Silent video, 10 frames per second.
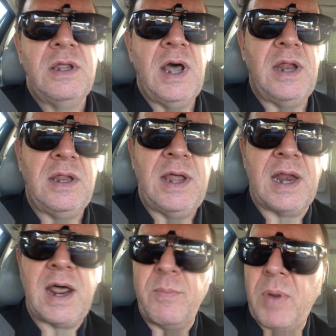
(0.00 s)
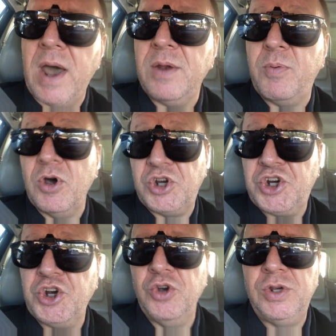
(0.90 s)
that, that get paid per
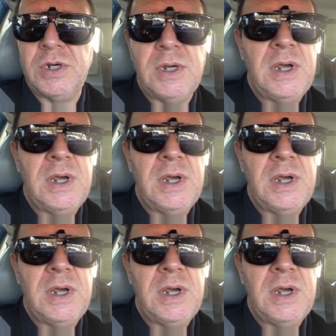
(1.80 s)
shoot,